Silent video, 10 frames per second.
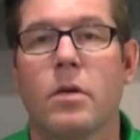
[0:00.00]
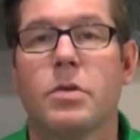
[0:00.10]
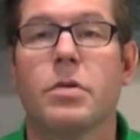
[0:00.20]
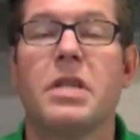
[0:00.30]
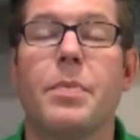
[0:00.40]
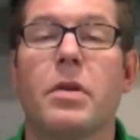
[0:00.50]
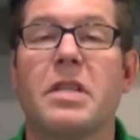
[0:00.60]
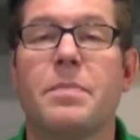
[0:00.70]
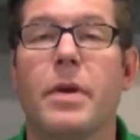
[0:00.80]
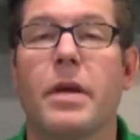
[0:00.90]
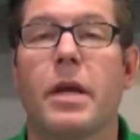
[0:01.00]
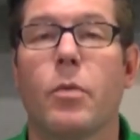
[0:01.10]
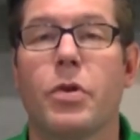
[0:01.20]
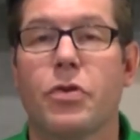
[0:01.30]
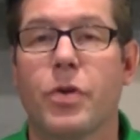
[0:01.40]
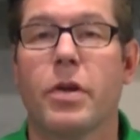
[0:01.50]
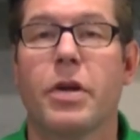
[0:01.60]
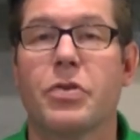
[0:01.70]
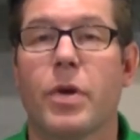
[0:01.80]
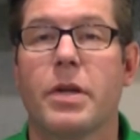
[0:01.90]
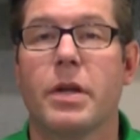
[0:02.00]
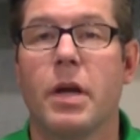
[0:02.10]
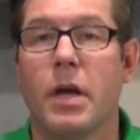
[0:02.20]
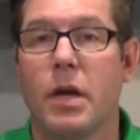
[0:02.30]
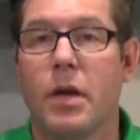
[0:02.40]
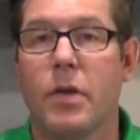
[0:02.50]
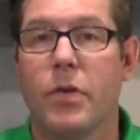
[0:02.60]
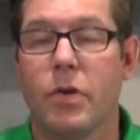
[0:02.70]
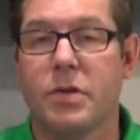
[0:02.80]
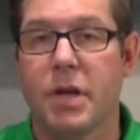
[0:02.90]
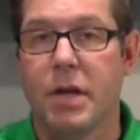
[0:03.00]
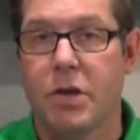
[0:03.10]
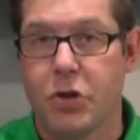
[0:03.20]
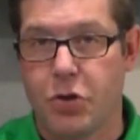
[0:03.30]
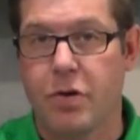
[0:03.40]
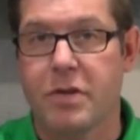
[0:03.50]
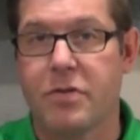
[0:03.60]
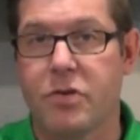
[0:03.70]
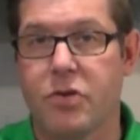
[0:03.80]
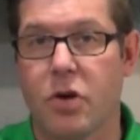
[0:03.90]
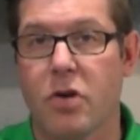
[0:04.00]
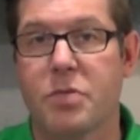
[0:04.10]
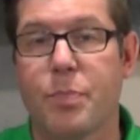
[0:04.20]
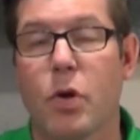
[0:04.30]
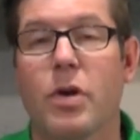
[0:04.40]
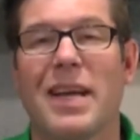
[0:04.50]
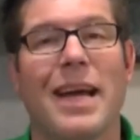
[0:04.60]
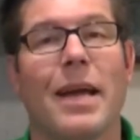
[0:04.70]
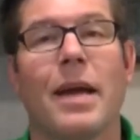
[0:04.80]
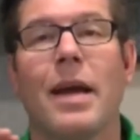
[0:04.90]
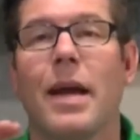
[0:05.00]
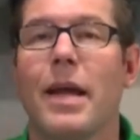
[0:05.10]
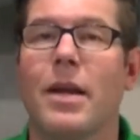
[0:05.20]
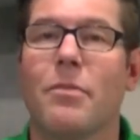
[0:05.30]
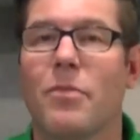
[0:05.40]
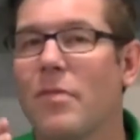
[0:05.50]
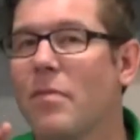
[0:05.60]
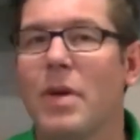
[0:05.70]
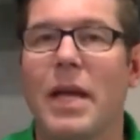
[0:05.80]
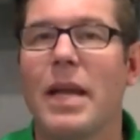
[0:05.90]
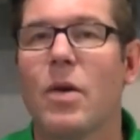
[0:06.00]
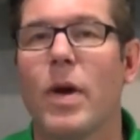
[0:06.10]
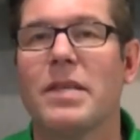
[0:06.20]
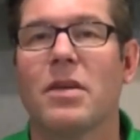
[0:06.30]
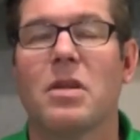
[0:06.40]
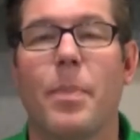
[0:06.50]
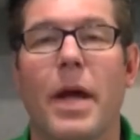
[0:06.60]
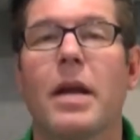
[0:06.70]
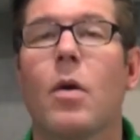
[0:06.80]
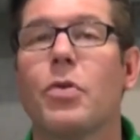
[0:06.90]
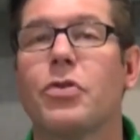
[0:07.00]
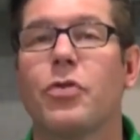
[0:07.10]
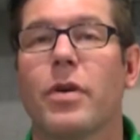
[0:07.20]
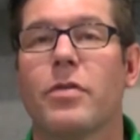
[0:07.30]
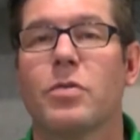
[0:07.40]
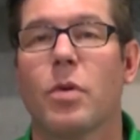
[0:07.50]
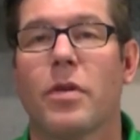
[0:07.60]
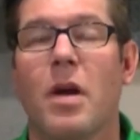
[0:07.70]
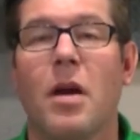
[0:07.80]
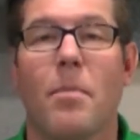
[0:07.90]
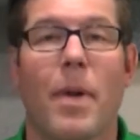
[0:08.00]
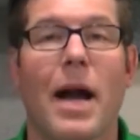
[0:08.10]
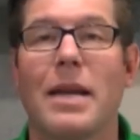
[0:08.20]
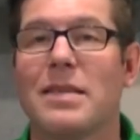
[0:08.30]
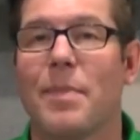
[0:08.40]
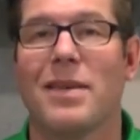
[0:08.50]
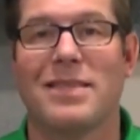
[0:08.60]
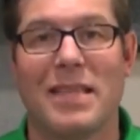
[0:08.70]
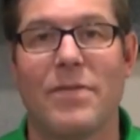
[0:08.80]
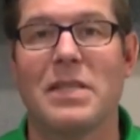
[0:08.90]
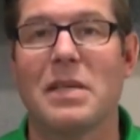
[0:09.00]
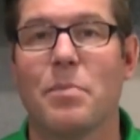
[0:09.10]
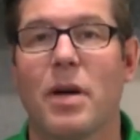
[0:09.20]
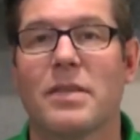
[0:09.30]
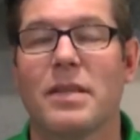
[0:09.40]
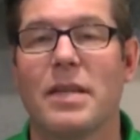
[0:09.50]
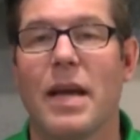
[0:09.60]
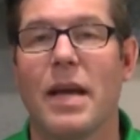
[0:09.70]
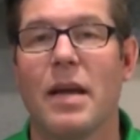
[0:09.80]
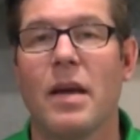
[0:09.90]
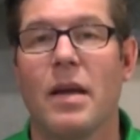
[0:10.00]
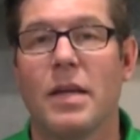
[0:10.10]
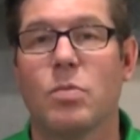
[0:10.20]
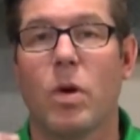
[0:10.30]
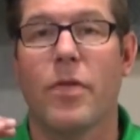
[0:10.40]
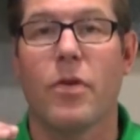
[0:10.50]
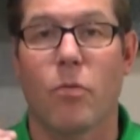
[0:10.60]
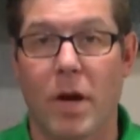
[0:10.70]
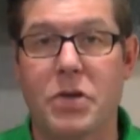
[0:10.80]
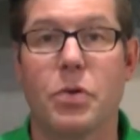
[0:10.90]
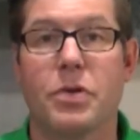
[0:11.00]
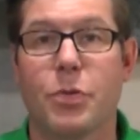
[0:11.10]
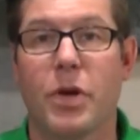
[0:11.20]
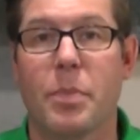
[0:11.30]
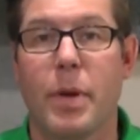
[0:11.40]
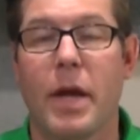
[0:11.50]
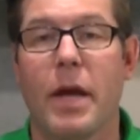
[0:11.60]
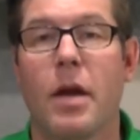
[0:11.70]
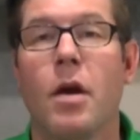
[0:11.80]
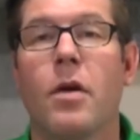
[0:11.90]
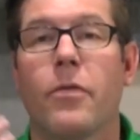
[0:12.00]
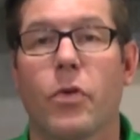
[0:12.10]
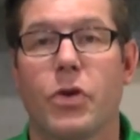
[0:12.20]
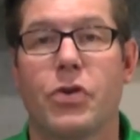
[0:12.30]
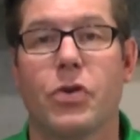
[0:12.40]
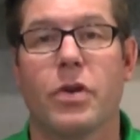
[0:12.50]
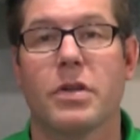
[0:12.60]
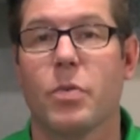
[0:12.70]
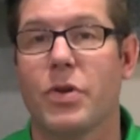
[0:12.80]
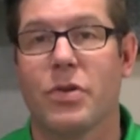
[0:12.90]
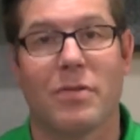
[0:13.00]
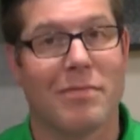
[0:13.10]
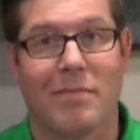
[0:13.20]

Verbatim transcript: So typically speaking, when your trailer gets rented, there's an insurance charge per day, and it, it equates out, depending on what your trailer is worth. Mine, it's about seventeen bucks a day is what the renter is going to pay for insurance, which